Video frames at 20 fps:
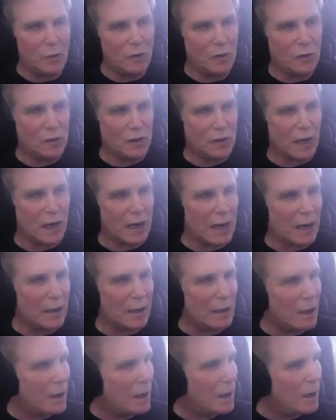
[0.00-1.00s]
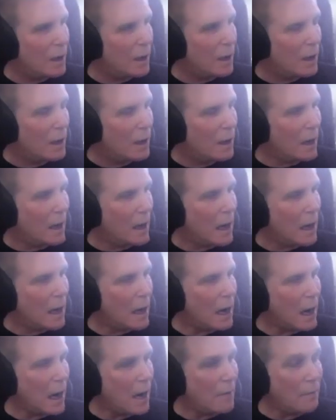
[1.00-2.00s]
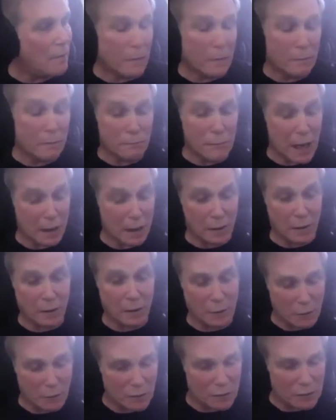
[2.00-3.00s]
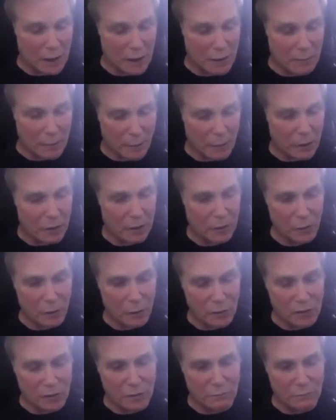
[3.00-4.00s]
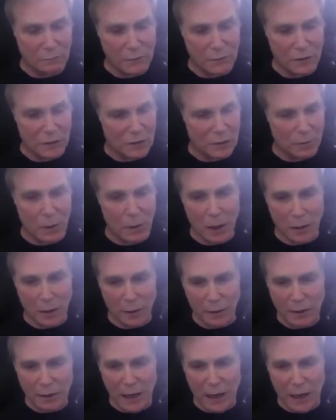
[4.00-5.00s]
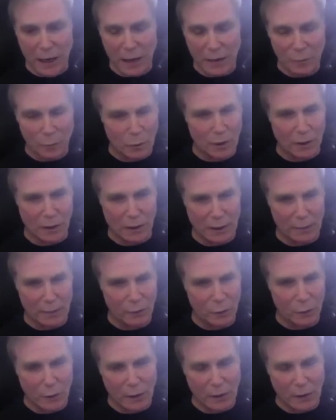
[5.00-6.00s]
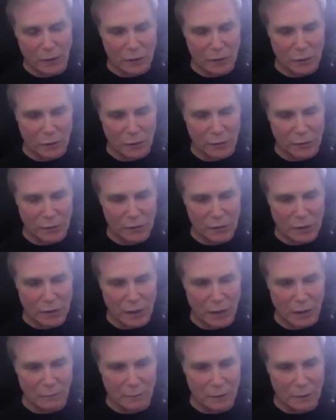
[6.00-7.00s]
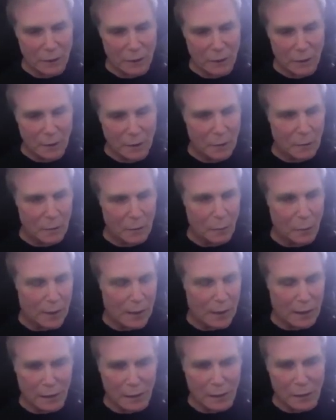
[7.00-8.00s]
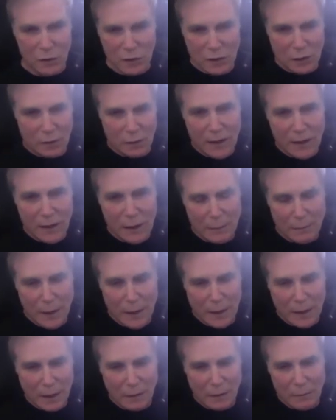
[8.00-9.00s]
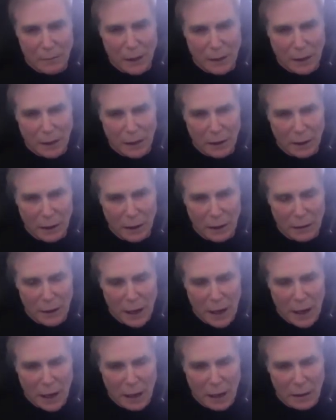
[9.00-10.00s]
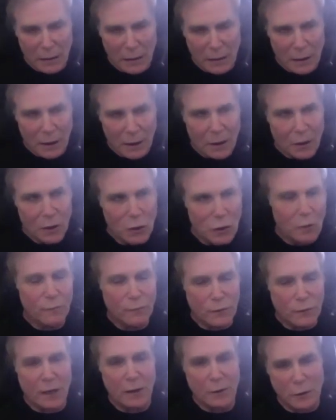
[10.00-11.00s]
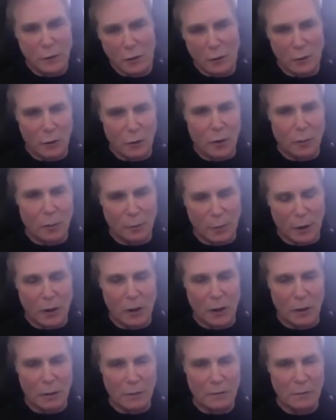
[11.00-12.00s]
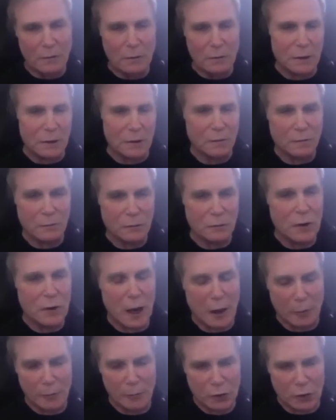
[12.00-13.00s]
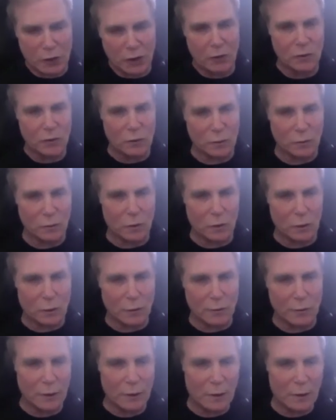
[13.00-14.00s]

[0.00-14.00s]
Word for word: decide, uh, I'm not going to use them. I'm going to use these smaller guys. We're going to give you great service. And we, you still end up making money and, and you've done your little part to help change the world